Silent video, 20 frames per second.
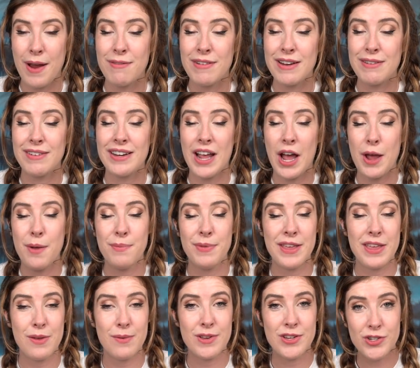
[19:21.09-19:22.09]
I really, really hope
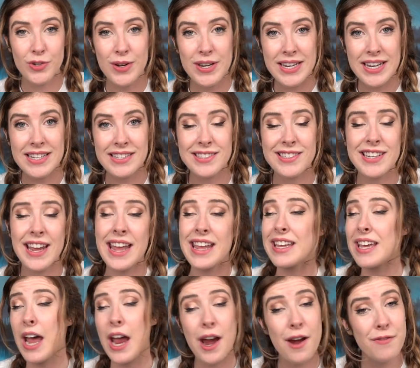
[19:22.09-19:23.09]
that you enjoyed it.
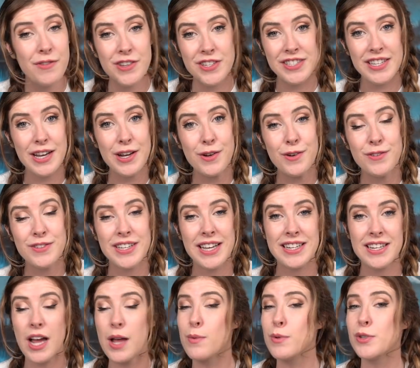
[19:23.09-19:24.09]
Take care of yourselves
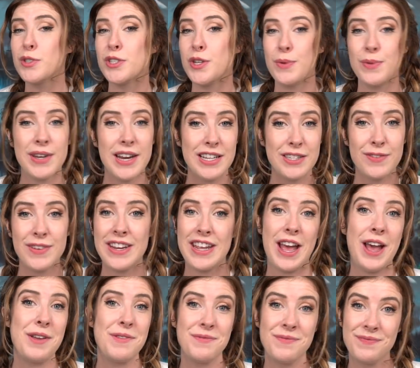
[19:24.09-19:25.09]
and I will see you in the next
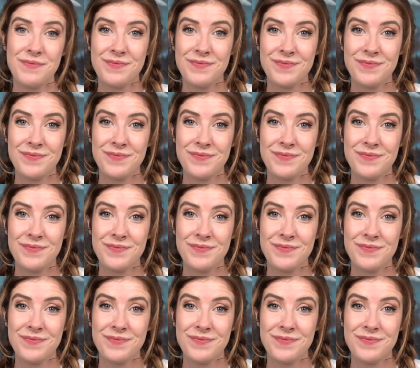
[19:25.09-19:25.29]
video.